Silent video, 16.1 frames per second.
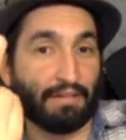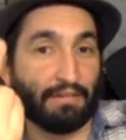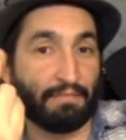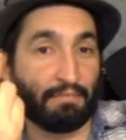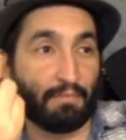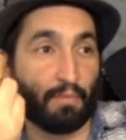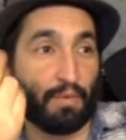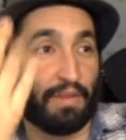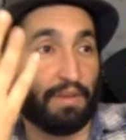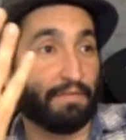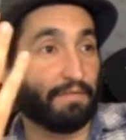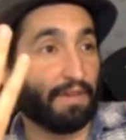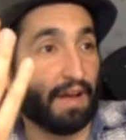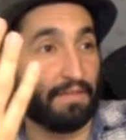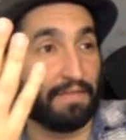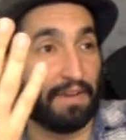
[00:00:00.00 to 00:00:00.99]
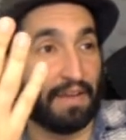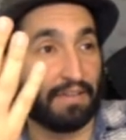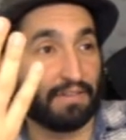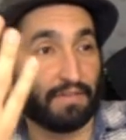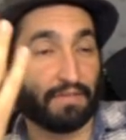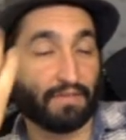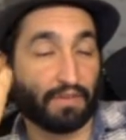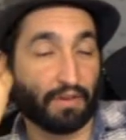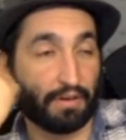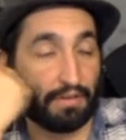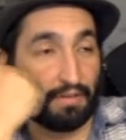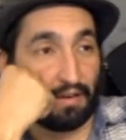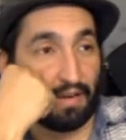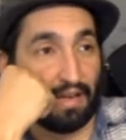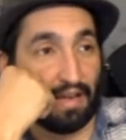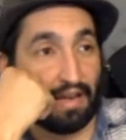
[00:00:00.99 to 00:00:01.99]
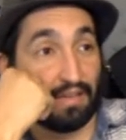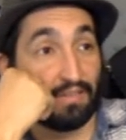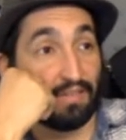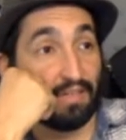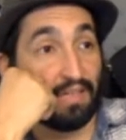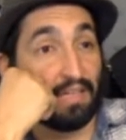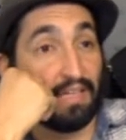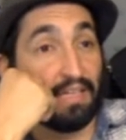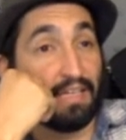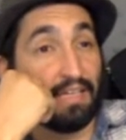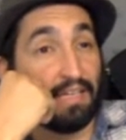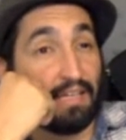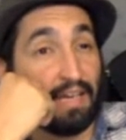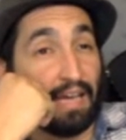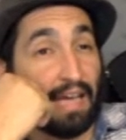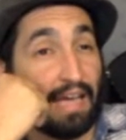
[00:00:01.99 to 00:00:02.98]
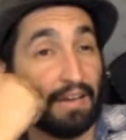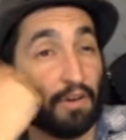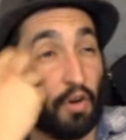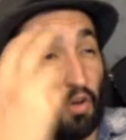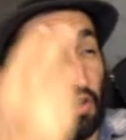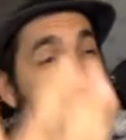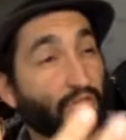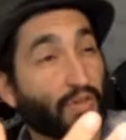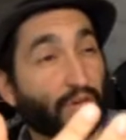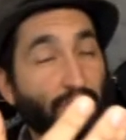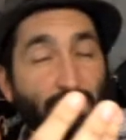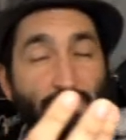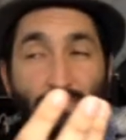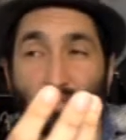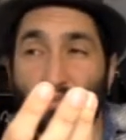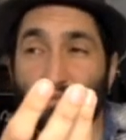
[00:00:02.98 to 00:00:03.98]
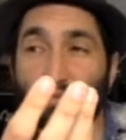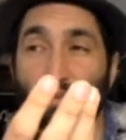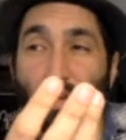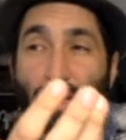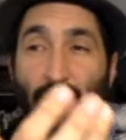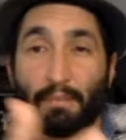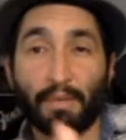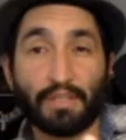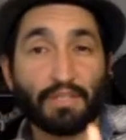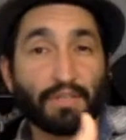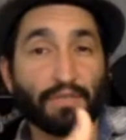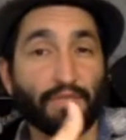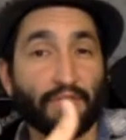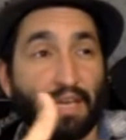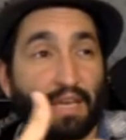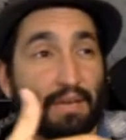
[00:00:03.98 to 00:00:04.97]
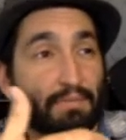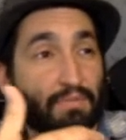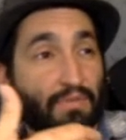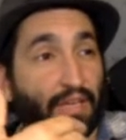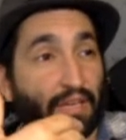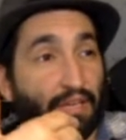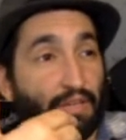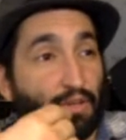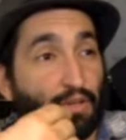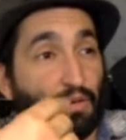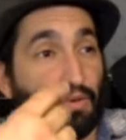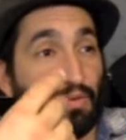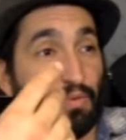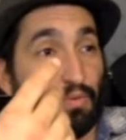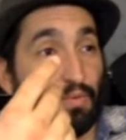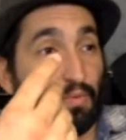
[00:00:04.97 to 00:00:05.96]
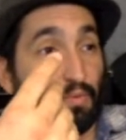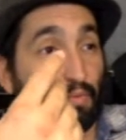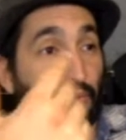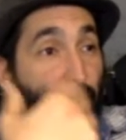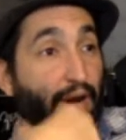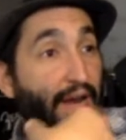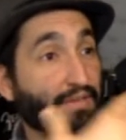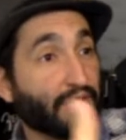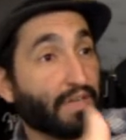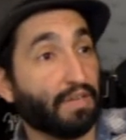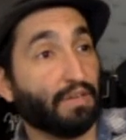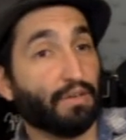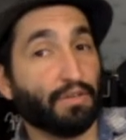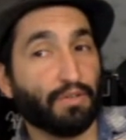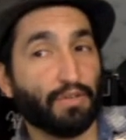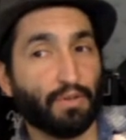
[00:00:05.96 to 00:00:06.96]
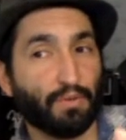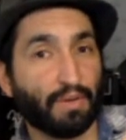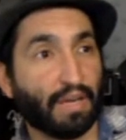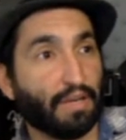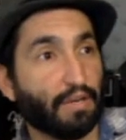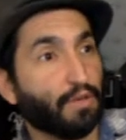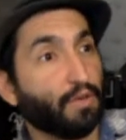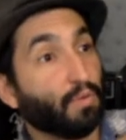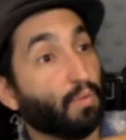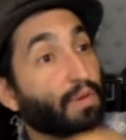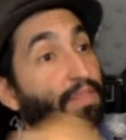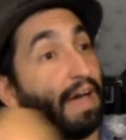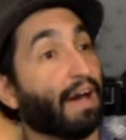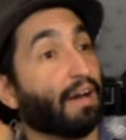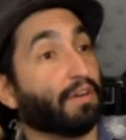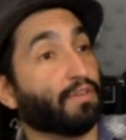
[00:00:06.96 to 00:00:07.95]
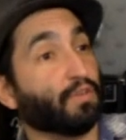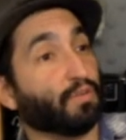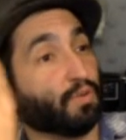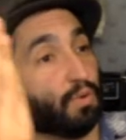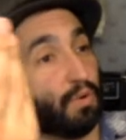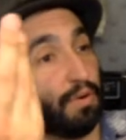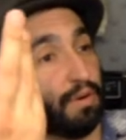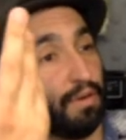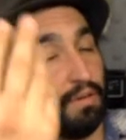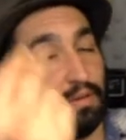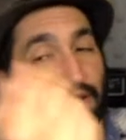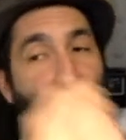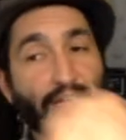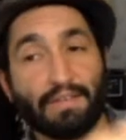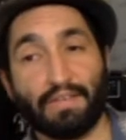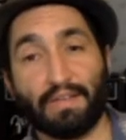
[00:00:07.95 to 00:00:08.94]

within 5 days of starting the class? And also, how much of the games that we're asking you to do can you do without a tutorial? As in,